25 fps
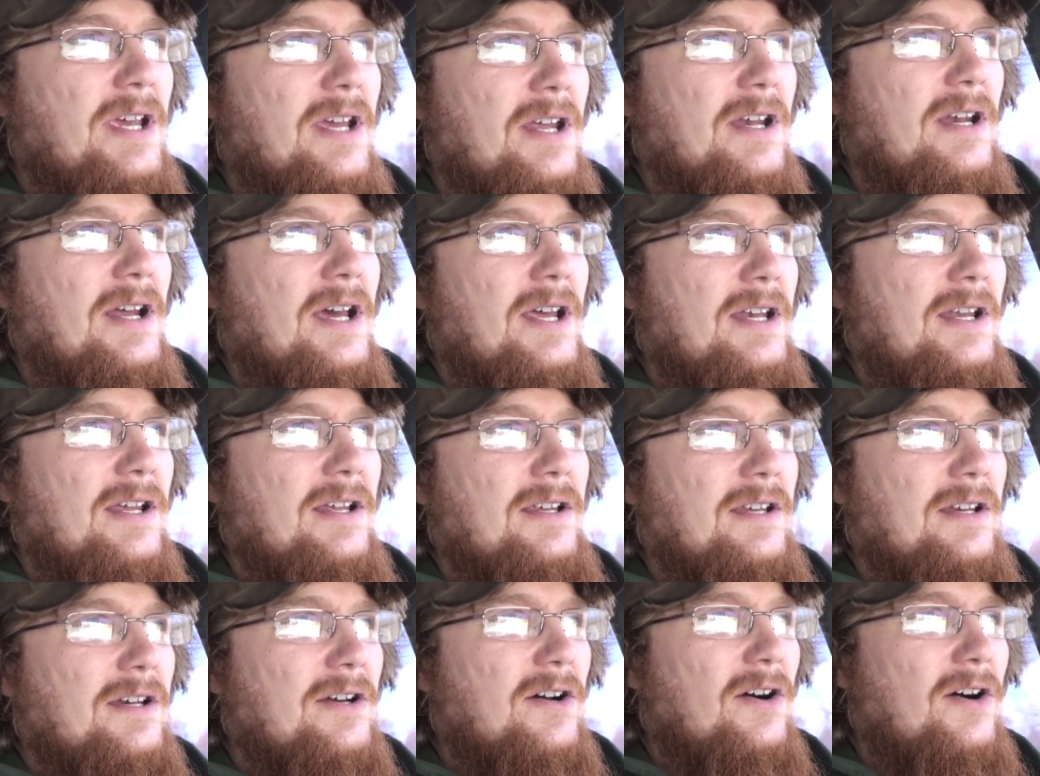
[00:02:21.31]
and I
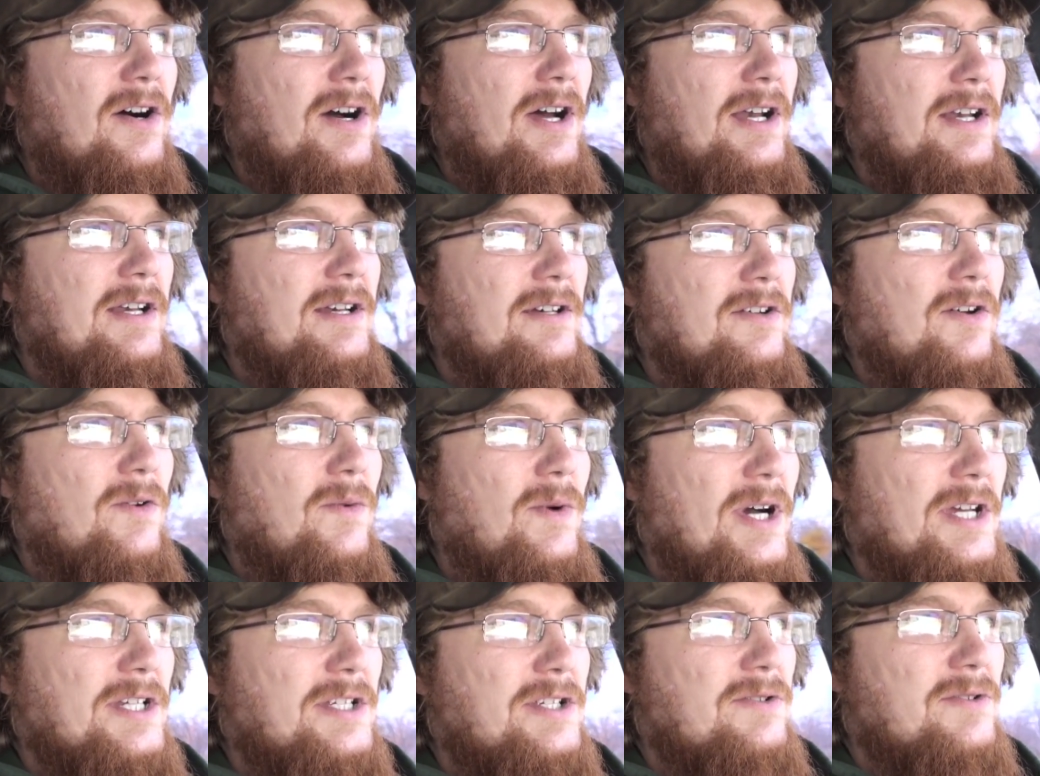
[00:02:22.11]
didn't know
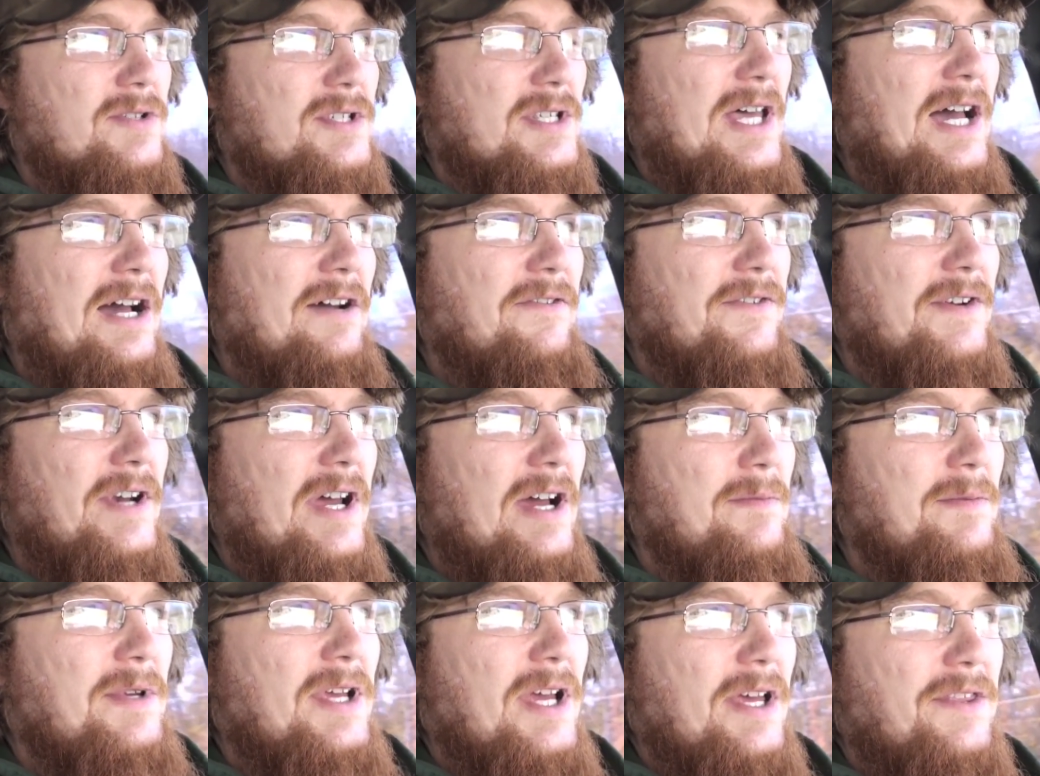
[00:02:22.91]
why she was laughing
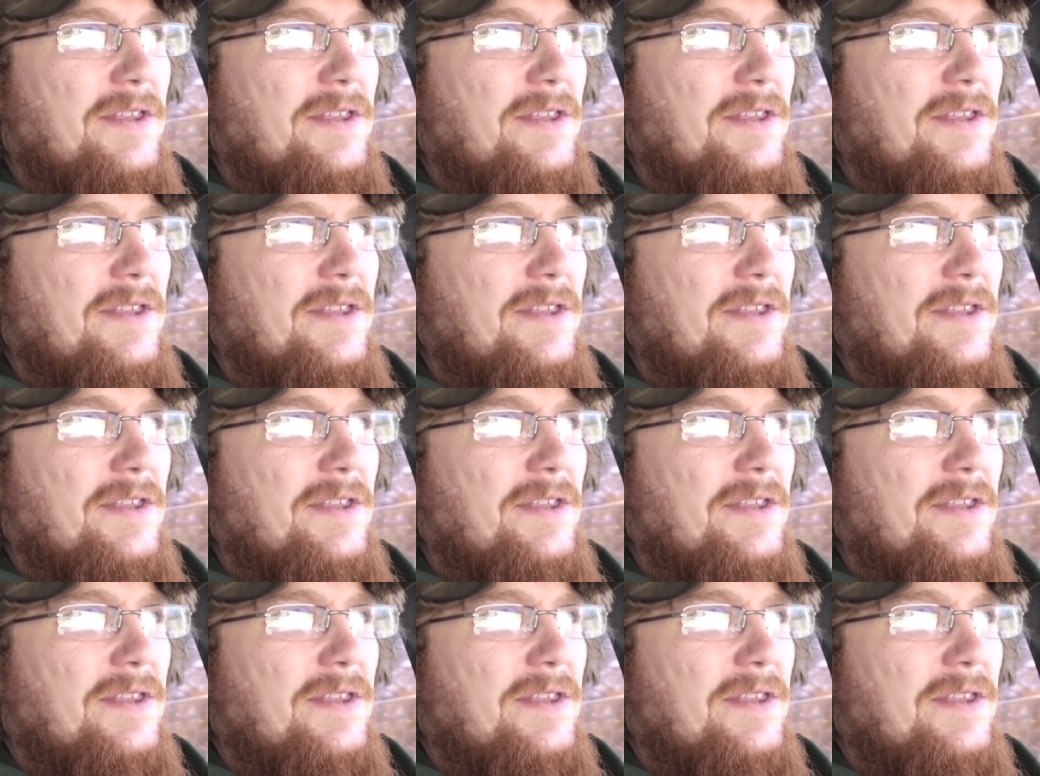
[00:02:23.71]
at me.